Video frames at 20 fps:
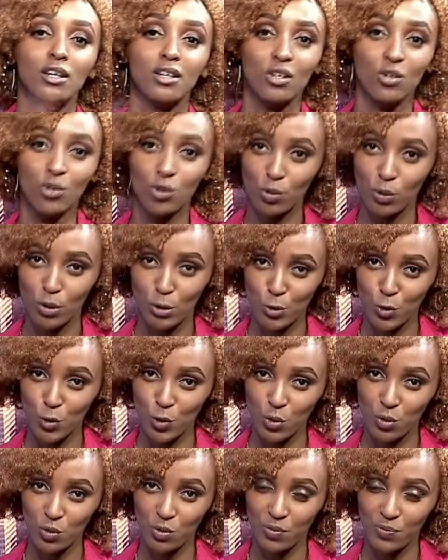you know what to
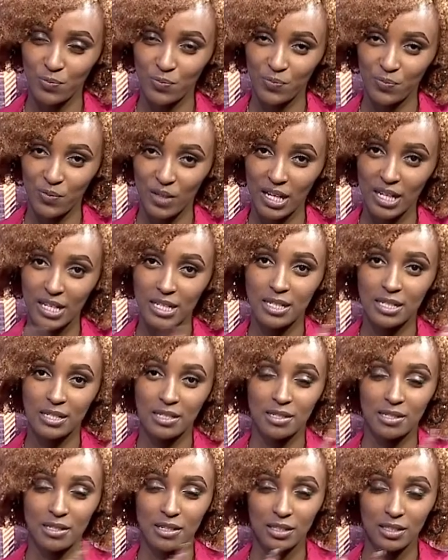do. And
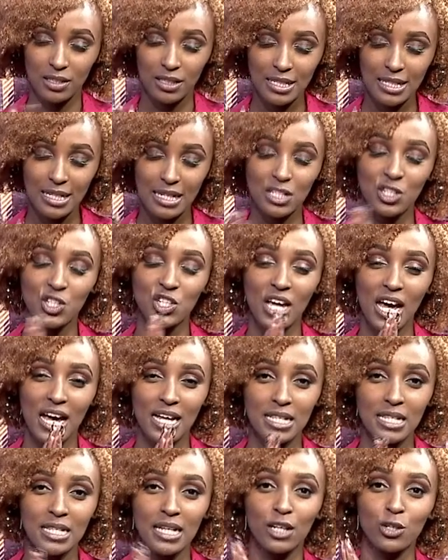just as she
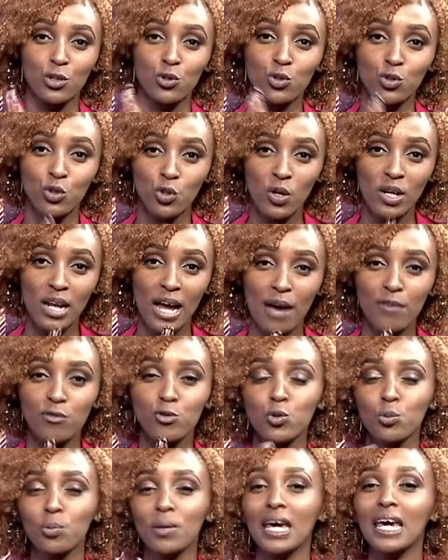has said, you don't have
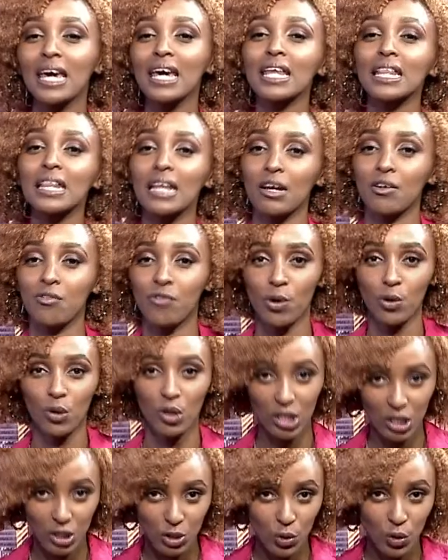to be in that
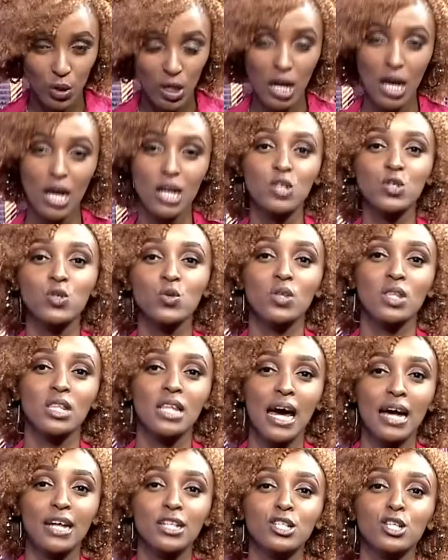foundation so
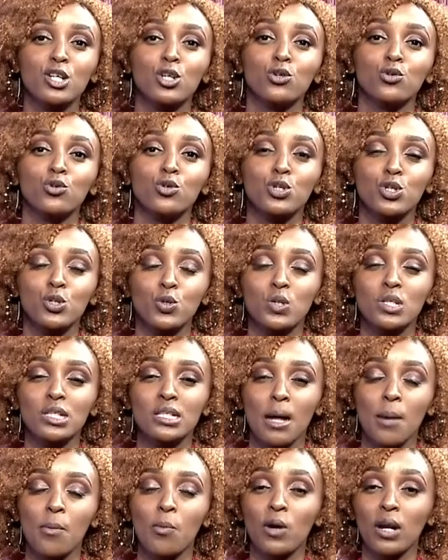that you show
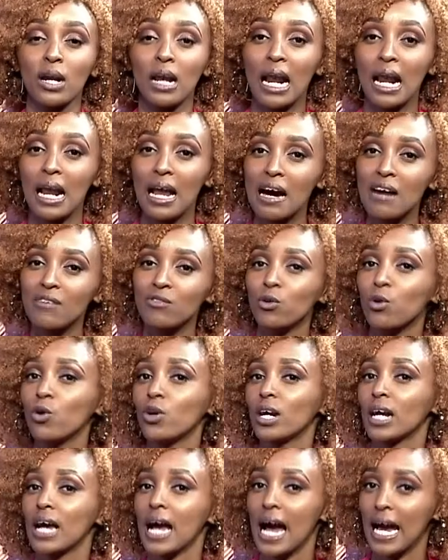someone love
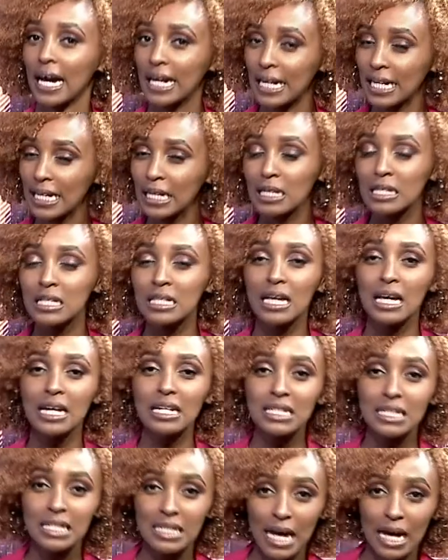or kindness.
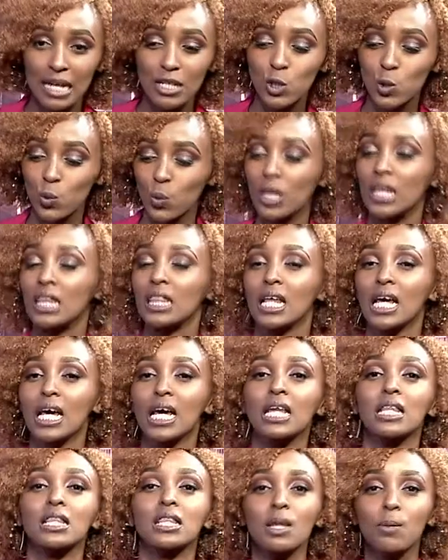It starts with
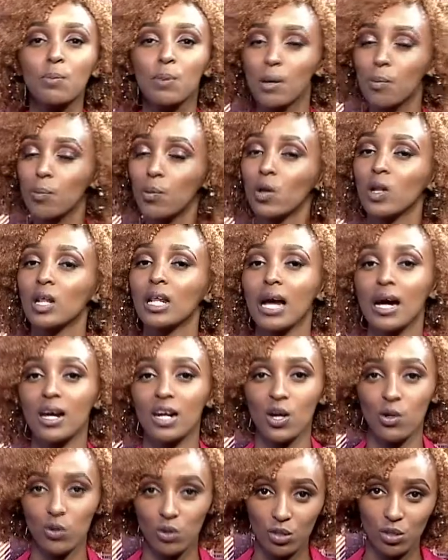the people
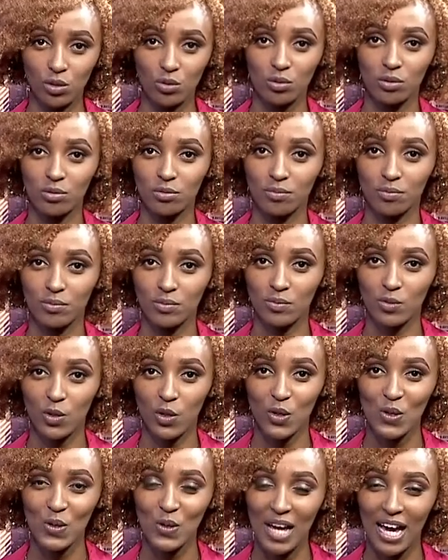around you.
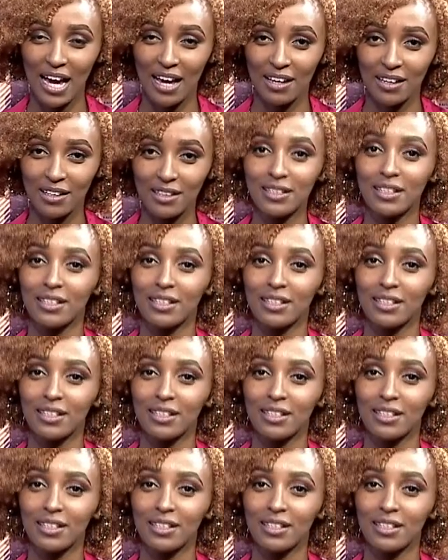Okay.